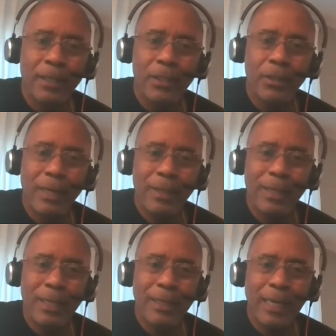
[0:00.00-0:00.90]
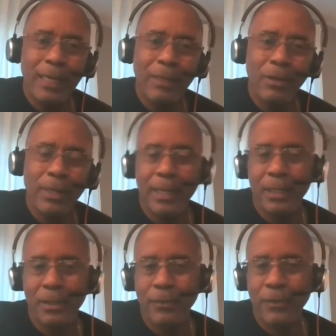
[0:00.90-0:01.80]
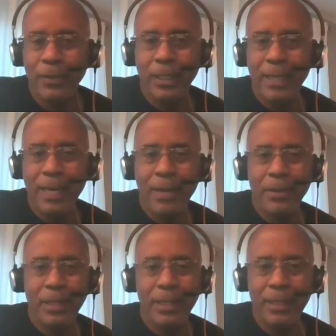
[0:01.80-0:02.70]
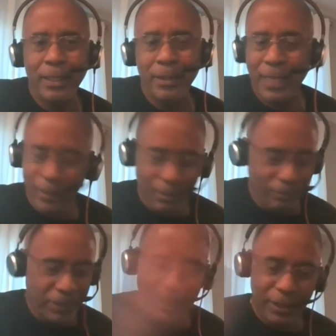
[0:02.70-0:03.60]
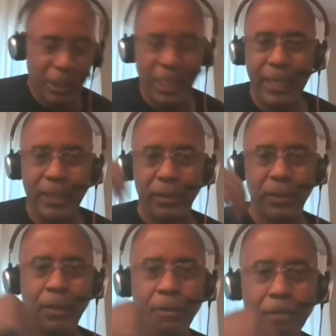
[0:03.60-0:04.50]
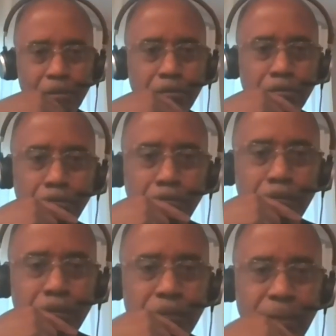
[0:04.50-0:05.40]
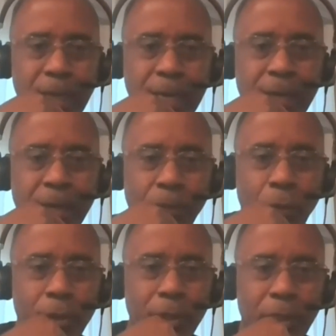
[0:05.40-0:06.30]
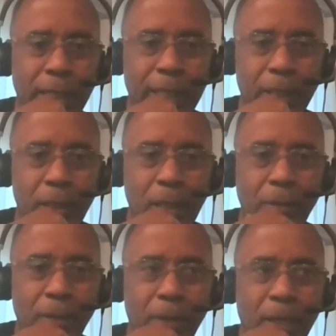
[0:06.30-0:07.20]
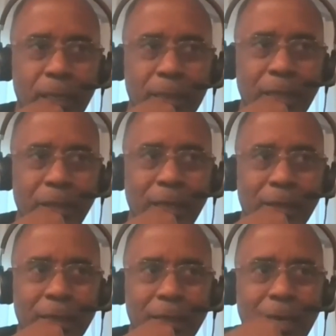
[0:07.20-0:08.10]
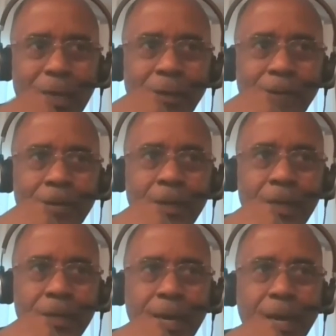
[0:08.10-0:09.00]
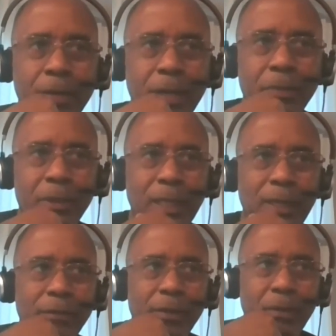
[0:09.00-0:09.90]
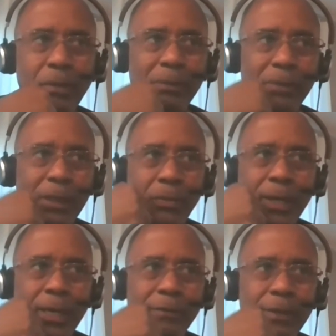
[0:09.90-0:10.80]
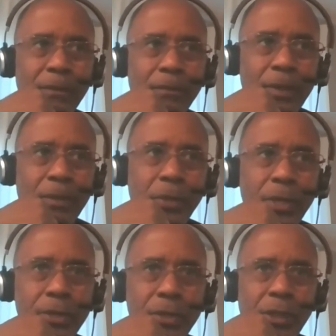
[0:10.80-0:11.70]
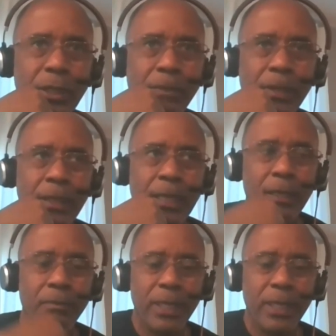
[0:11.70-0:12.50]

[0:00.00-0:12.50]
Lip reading: so I think they look at us differently now than they did. And that's a big change and an important change. I mean, because I think that they believe in the public-private partnership, and that in many